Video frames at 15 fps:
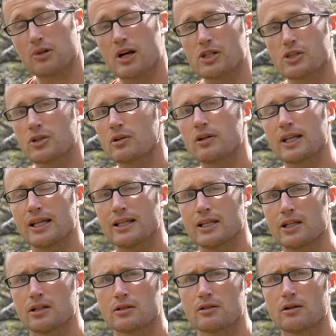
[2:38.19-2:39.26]
pressure in
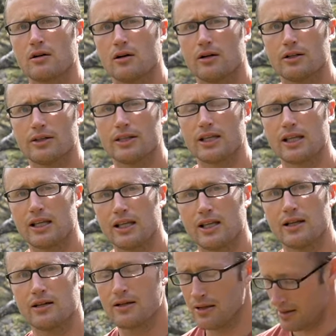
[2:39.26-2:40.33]
here on
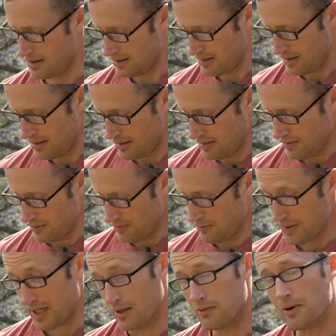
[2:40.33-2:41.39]
the
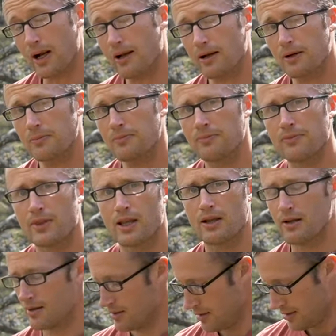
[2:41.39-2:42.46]
pin right here
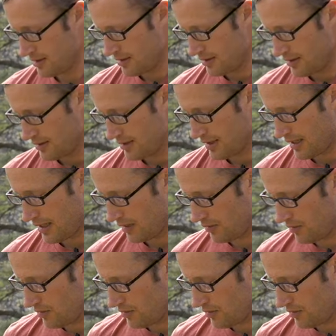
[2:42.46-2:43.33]
that